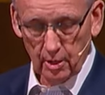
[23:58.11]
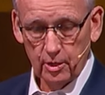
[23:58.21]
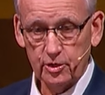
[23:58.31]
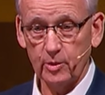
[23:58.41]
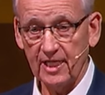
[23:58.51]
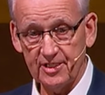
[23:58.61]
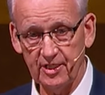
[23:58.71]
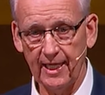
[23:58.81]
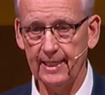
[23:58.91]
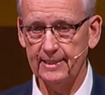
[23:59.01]
So, as I
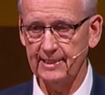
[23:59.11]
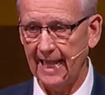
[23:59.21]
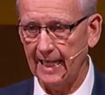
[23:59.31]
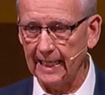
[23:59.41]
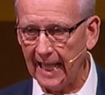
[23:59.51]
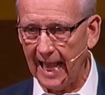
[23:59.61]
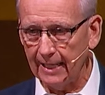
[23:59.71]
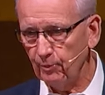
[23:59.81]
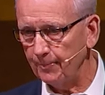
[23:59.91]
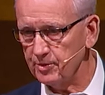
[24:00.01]
said, it's kind of like I
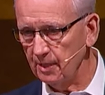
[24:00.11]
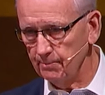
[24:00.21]
represent